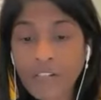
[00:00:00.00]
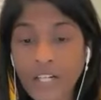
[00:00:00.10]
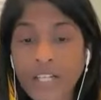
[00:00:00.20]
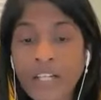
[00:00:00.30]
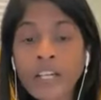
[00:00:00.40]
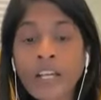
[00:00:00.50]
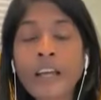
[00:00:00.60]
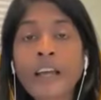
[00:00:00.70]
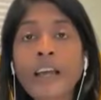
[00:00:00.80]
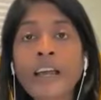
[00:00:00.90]
Right?
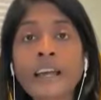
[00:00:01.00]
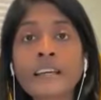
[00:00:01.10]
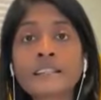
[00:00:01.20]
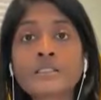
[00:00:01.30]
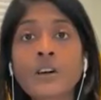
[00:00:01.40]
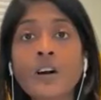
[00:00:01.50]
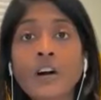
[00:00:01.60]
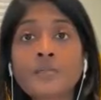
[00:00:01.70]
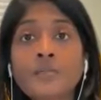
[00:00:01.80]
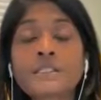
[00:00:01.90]
And
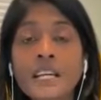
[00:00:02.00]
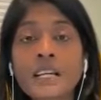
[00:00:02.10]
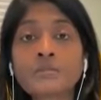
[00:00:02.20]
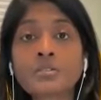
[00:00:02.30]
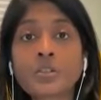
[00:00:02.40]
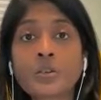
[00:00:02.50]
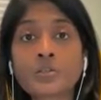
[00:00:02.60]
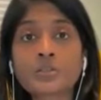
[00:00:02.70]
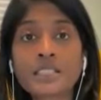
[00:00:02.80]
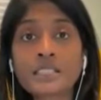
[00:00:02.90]
oftentimes
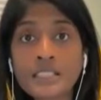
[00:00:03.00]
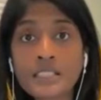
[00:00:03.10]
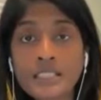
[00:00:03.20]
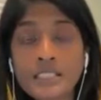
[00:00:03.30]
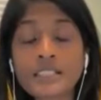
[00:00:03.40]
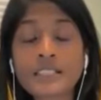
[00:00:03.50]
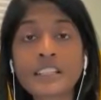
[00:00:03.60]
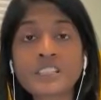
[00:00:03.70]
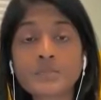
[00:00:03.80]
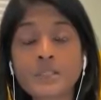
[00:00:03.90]
those incidences and
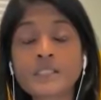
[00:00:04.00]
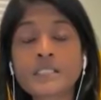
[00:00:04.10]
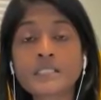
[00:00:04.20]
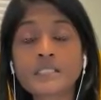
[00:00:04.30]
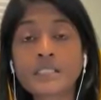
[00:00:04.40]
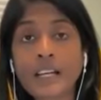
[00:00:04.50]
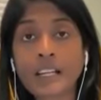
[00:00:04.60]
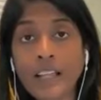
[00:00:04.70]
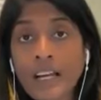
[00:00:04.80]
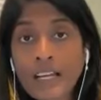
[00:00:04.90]
experiences in our
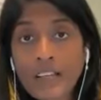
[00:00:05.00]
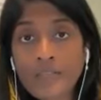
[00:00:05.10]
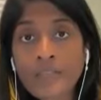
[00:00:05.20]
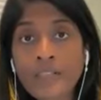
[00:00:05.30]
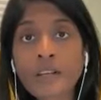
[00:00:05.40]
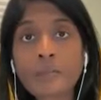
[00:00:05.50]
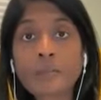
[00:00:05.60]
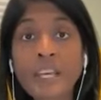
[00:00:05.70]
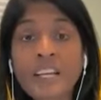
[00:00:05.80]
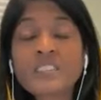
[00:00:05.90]
life
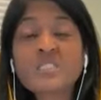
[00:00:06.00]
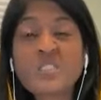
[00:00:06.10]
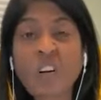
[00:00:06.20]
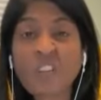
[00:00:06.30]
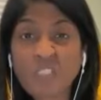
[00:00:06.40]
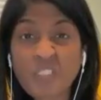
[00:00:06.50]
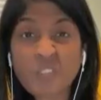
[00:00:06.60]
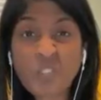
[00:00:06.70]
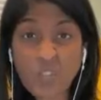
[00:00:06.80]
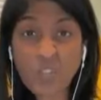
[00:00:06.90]
make us not
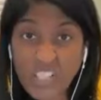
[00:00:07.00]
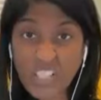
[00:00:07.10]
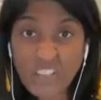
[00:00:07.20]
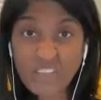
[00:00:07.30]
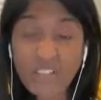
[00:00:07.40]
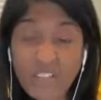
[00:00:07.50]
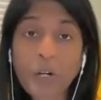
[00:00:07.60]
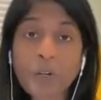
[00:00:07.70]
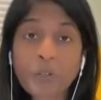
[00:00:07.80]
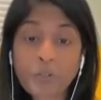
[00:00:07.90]
feel good enough
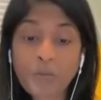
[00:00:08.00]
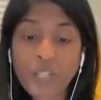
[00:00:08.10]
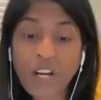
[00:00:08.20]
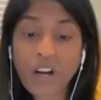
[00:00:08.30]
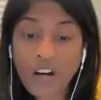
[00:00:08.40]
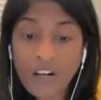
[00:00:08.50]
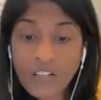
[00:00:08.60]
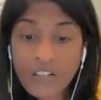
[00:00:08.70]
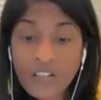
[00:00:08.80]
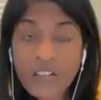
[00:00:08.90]
about who we
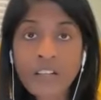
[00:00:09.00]
are.